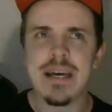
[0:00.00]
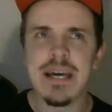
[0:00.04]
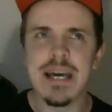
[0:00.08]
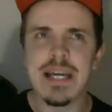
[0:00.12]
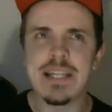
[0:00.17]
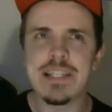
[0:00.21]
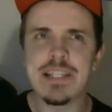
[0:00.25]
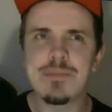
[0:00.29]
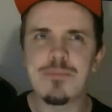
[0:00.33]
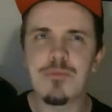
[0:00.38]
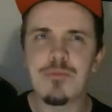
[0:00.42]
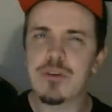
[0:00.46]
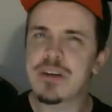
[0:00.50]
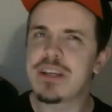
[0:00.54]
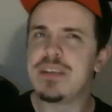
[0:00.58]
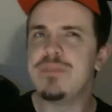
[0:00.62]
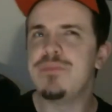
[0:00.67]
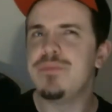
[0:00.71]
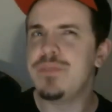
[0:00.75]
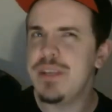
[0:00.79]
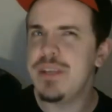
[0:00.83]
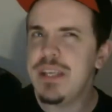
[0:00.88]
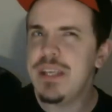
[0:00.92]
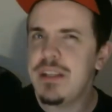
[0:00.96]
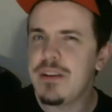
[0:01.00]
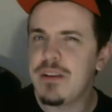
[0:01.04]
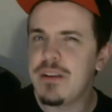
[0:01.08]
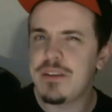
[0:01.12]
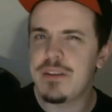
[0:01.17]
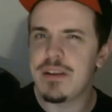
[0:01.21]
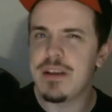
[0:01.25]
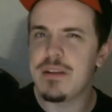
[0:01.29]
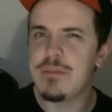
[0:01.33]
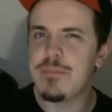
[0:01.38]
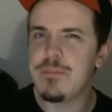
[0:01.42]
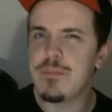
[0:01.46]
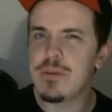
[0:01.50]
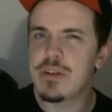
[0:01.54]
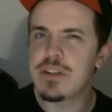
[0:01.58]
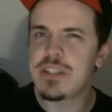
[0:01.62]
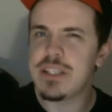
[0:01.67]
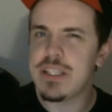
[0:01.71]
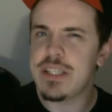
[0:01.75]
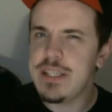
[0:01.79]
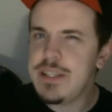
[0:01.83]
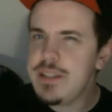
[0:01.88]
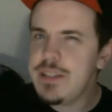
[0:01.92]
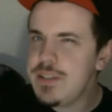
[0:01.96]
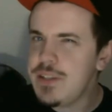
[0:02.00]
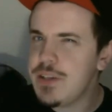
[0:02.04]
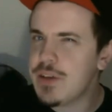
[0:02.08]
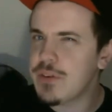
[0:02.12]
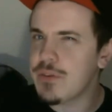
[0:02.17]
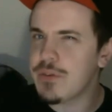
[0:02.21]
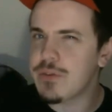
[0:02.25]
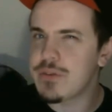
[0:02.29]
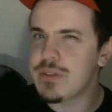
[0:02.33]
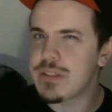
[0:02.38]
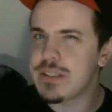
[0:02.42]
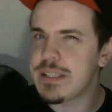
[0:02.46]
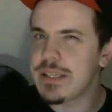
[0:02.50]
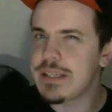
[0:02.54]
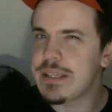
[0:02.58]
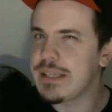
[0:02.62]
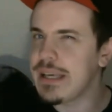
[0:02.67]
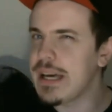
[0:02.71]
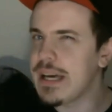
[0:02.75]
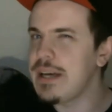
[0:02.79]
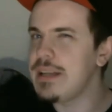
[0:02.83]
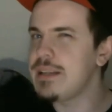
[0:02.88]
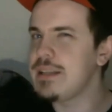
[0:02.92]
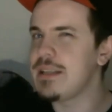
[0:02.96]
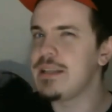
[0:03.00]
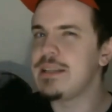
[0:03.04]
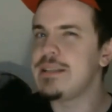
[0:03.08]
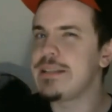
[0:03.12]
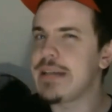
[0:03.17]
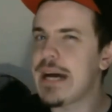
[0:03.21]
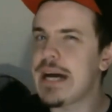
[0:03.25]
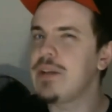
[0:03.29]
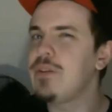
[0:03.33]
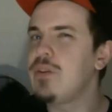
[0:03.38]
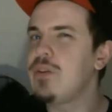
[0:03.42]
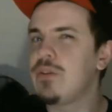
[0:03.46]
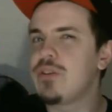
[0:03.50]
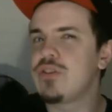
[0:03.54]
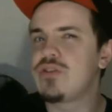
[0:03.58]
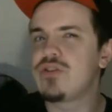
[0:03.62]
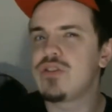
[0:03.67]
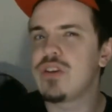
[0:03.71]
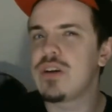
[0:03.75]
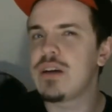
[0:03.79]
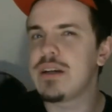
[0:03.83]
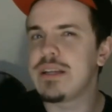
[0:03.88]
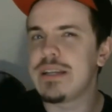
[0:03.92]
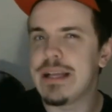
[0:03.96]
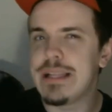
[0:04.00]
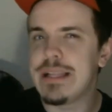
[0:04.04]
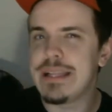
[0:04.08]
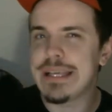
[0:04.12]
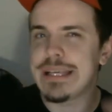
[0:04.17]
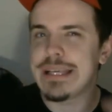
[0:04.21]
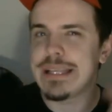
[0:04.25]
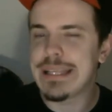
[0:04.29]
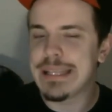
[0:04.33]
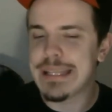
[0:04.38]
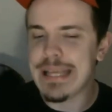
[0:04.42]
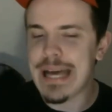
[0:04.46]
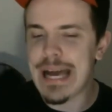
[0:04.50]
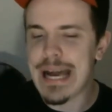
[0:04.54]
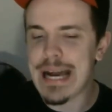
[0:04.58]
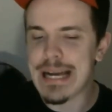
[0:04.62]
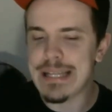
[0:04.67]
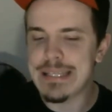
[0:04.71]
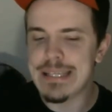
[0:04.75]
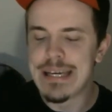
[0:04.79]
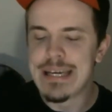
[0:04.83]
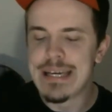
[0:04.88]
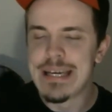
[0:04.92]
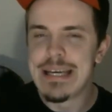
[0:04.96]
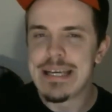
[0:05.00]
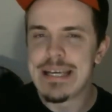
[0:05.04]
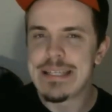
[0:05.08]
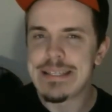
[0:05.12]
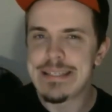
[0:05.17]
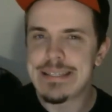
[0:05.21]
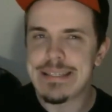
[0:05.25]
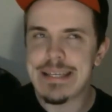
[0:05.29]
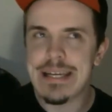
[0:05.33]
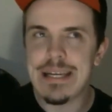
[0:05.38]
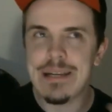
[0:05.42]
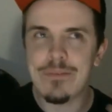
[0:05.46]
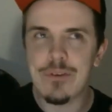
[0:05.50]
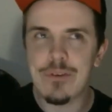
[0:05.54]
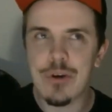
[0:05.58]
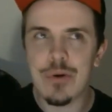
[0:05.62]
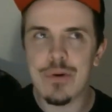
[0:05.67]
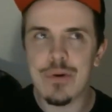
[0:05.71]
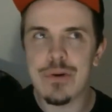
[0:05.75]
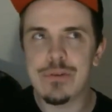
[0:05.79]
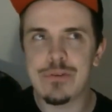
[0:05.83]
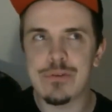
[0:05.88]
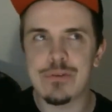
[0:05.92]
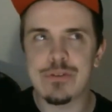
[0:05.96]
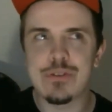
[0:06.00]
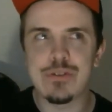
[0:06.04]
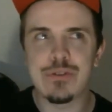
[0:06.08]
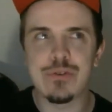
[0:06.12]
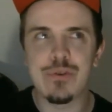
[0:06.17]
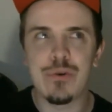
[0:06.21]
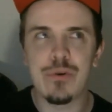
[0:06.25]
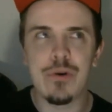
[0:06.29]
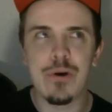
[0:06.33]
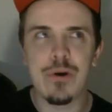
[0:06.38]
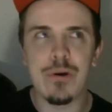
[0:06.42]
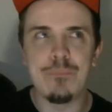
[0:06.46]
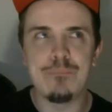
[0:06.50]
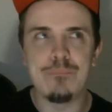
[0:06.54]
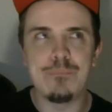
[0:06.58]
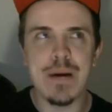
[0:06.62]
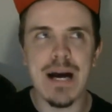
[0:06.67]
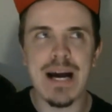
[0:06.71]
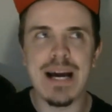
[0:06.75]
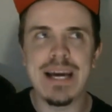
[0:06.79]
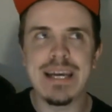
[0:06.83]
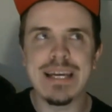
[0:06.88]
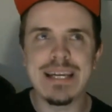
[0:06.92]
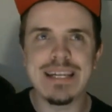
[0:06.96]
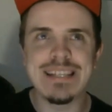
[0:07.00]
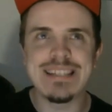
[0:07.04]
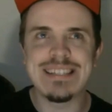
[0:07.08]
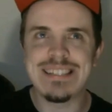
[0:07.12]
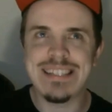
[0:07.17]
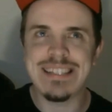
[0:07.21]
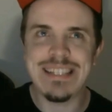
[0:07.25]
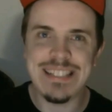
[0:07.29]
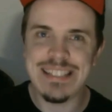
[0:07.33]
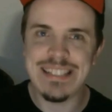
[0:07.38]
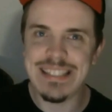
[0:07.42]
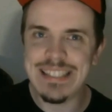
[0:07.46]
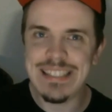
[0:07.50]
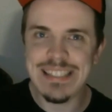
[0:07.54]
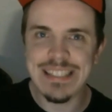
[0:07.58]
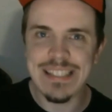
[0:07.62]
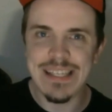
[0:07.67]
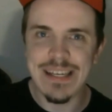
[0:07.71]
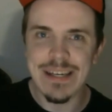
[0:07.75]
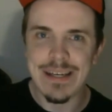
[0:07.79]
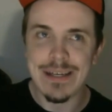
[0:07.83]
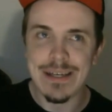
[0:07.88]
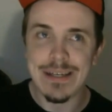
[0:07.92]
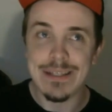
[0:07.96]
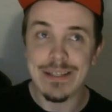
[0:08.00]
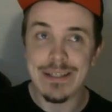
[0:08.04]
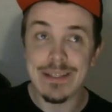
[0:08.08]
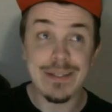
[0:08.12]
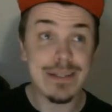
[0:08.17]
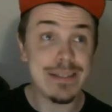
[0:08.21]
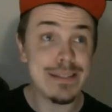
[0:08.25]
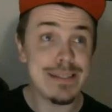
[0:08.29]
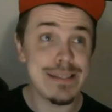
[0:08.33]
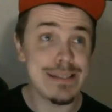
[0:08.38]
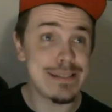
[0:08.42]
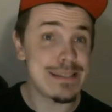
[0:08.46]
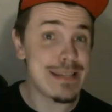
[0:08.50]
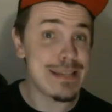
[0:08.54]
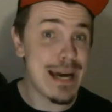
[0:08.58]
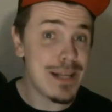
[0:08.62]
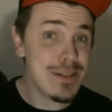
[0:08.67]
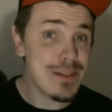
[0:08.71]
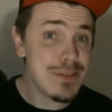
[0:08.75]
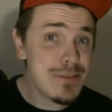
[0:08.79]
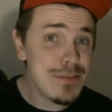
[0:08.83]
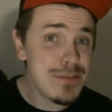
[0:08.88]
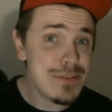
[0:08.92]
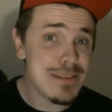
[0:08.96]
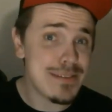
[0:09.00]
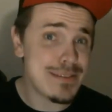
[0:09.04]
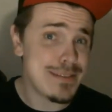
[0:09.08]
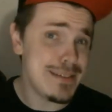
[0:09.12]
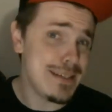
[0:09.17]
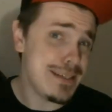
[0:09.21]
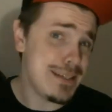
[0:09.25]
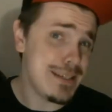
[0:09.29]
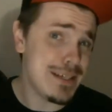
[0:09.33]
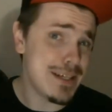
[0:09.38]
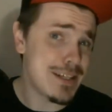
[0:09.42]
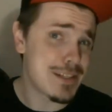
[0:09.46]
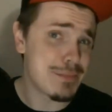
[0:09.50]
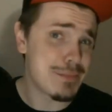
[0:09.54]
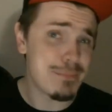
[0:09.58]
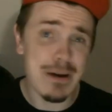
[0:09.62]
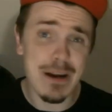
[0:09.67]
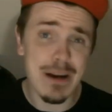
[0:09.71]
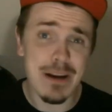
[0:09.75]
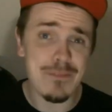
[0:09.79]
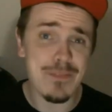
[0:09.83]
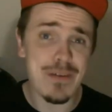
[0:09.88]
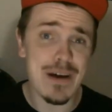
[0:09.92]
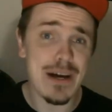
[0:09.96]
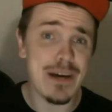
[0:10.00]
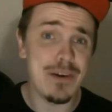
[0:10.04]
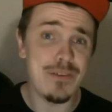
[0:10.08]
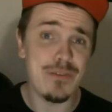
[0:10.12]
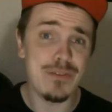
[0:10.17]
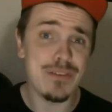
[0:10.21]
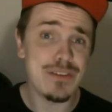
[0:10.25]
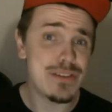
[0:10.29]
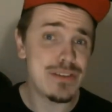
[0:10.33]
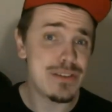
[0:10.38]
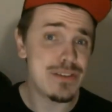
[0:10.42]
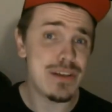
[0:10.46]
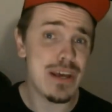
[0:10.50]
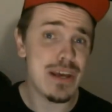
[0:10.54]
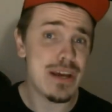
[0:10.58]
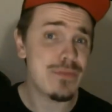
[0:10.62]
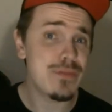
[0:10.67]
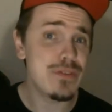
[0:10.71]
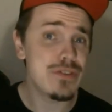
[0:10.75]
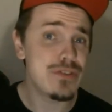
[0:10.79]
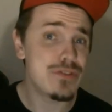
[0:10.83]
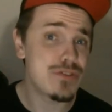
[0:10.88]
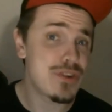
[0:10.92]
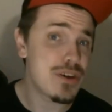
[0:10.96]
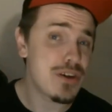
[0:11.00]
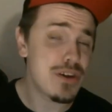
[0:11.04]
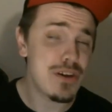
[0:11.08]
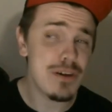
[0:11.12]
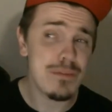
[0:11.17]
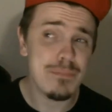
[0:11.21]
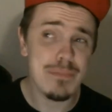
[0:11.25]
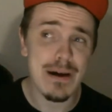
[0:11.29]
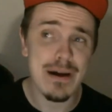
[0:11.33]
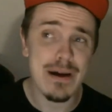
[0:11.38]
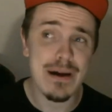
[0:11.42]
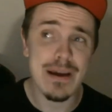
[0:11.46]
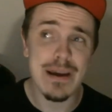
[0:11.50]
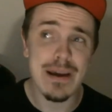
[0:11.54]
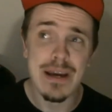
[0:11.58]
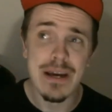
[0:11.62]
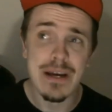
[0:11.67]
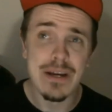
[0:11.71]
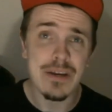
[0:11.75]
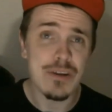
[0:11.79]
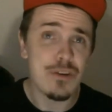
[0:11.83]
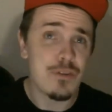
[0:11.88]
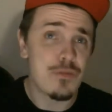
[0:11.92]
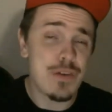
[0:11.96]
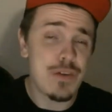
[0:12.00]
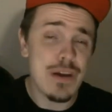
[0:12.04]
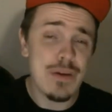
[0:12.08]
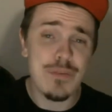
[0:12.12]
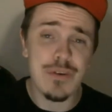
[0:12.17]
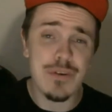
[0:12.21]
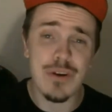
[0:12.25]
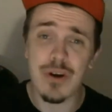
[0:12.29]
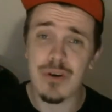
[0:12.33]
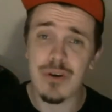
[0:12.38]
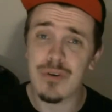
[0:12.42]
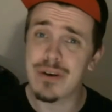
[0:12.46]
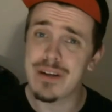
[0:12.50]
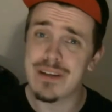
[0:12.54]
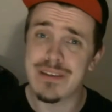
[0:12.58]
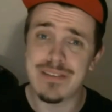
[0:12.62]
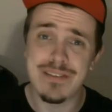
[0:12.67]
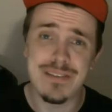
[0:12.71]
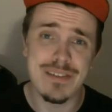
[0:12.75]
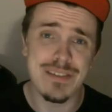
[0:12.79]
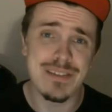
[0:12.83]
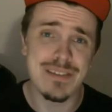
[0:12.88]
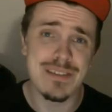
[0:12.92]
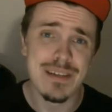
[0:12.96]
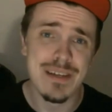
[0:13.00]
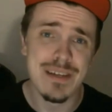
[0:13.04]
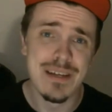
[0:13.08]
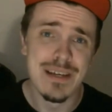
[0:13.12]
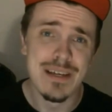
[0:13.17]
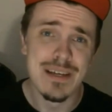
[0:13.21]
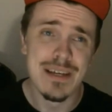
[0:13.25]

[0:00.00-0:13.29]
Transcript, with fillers: It's more convenient and much easier to get and download a song like that instead of going to a store and buying a CD. You can just download the CD on Spotify and listen to every song by your favorite artist.